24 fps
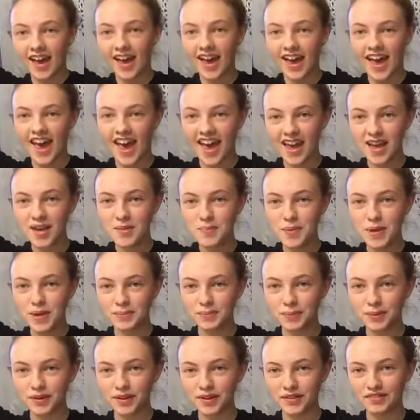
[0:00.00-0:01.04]
Hey,
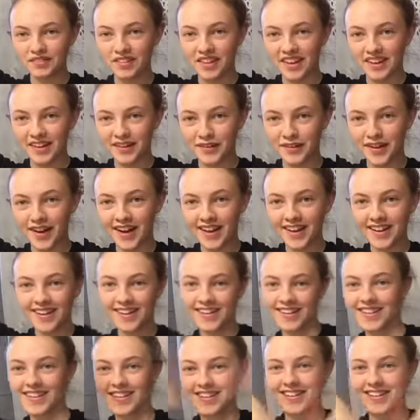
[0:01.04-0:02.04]
people of the internet.